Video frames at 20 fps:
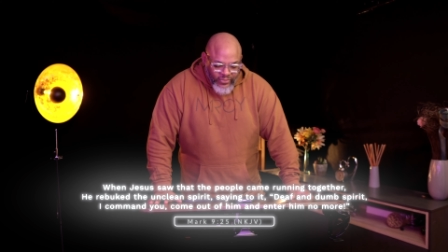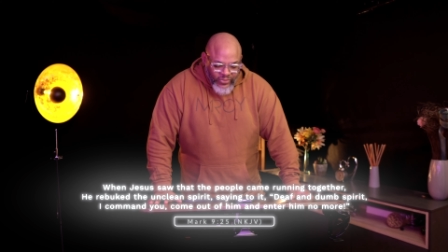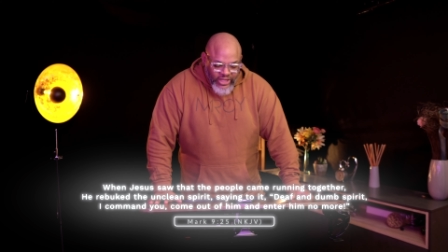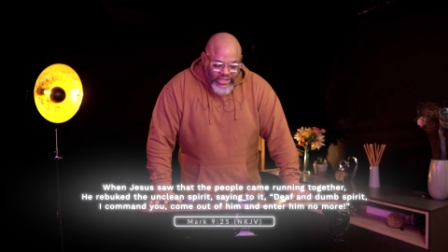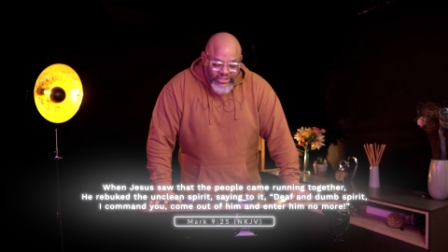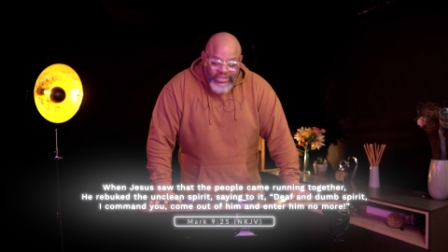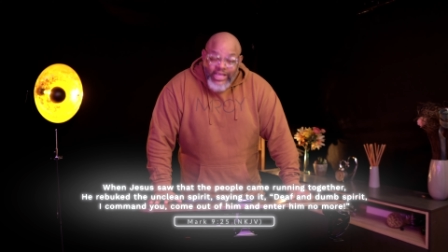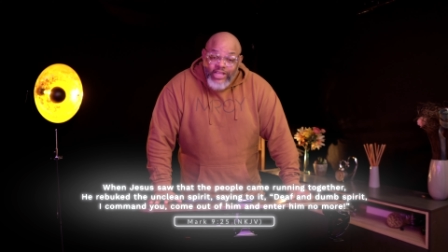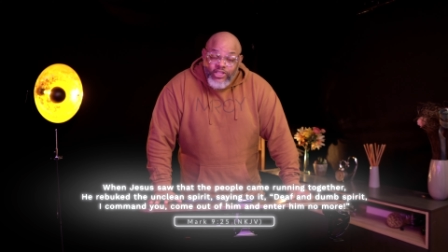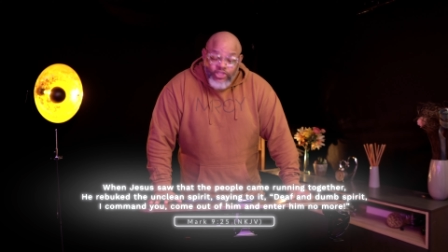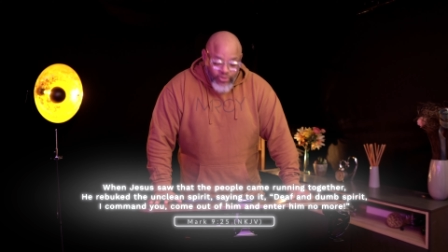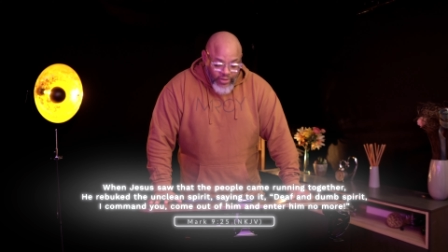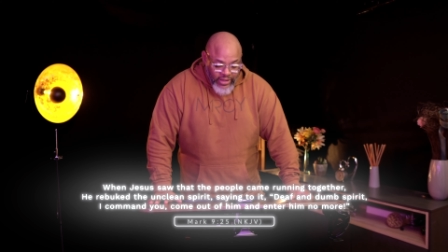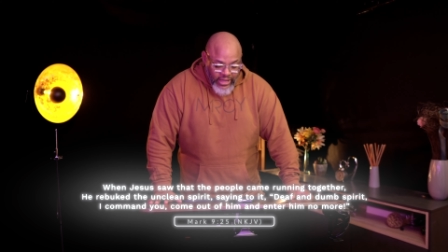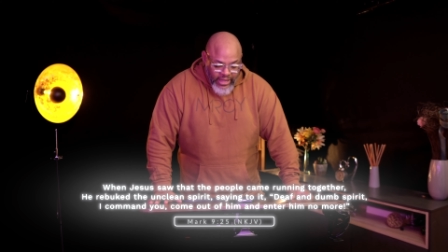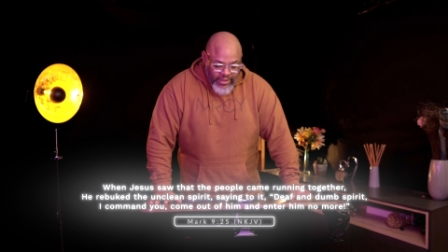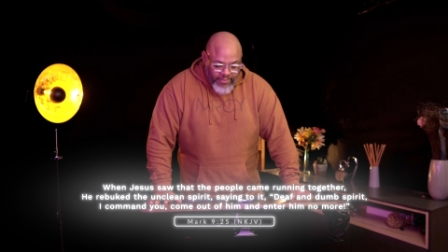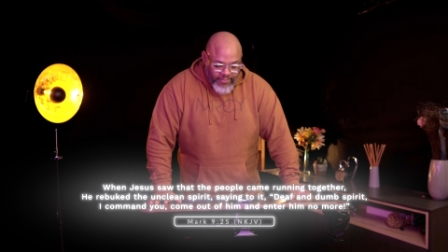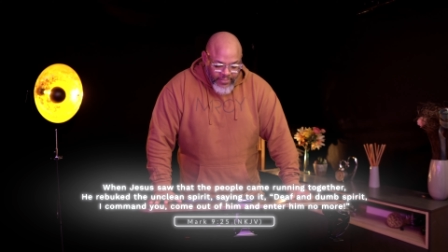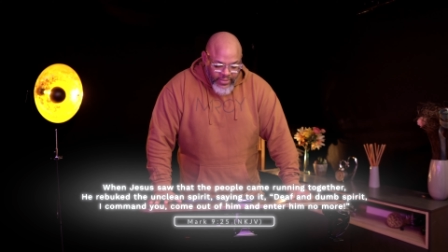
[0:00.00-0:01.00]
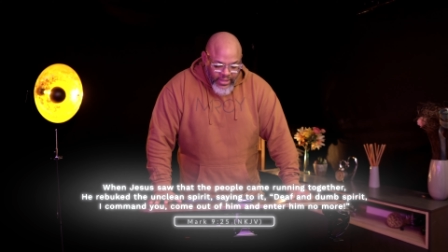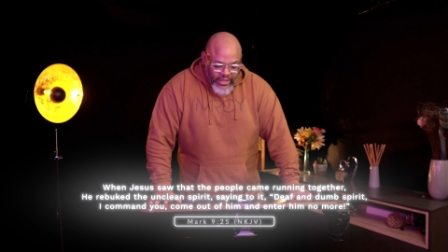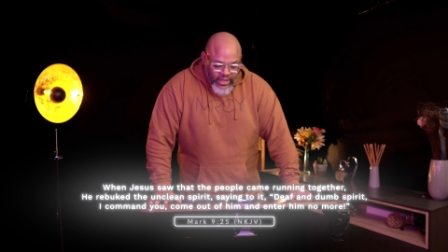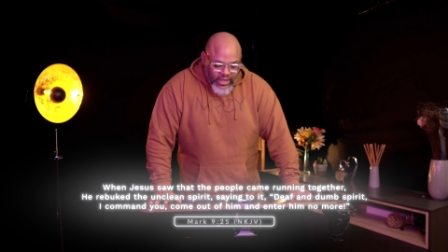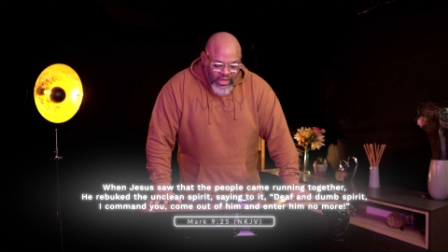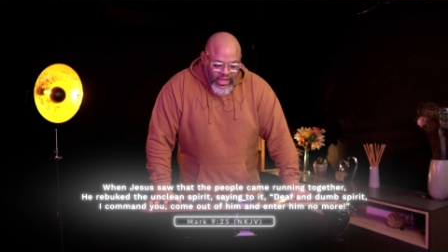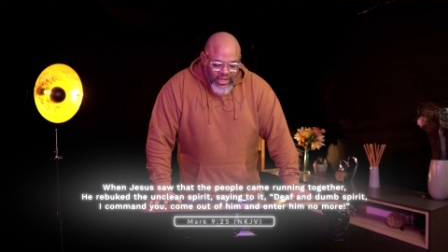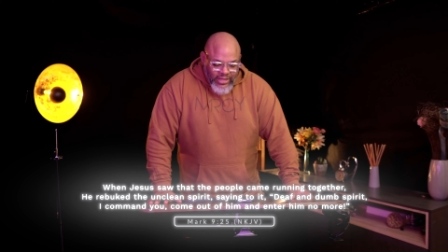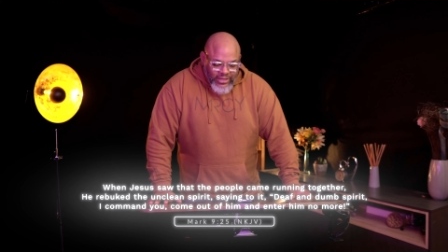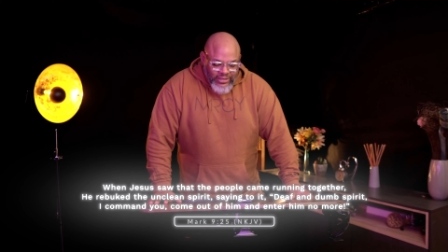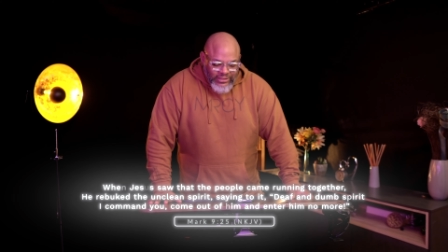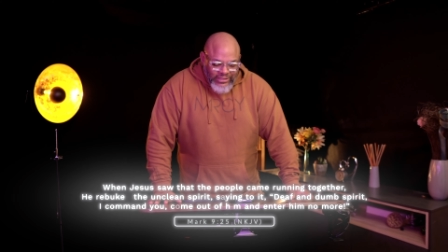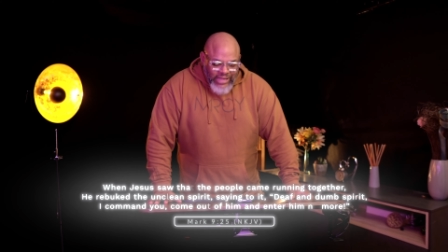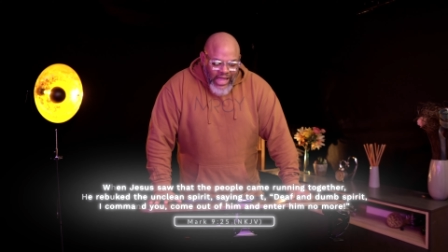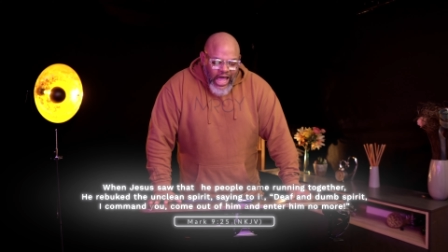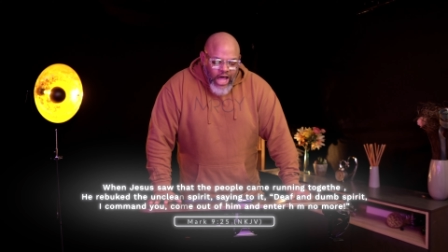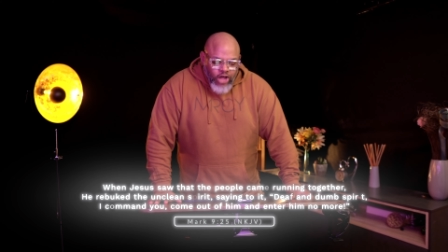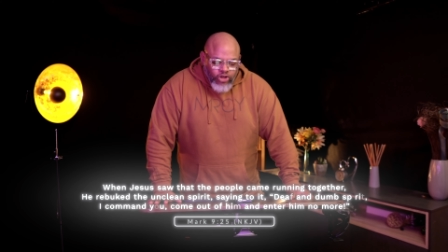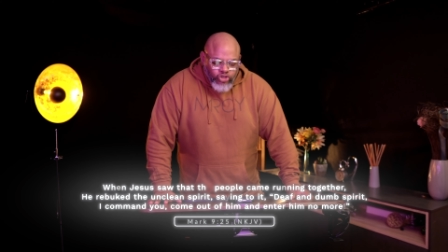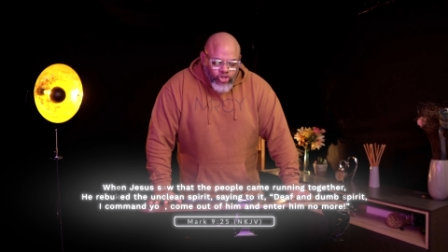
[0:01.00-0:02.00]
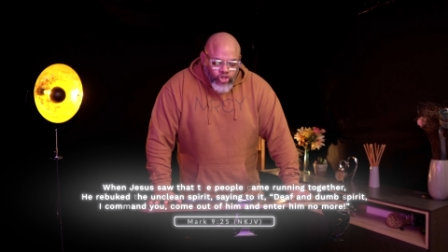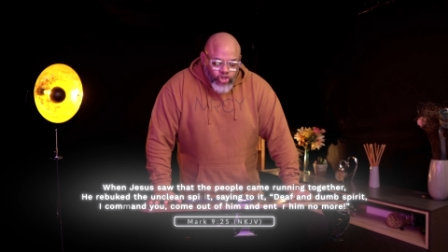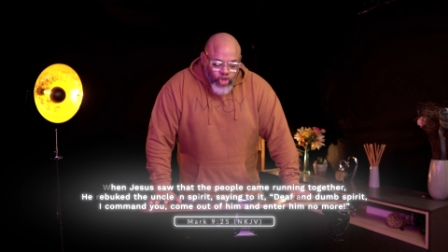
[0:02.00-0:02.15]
saying to him, Thou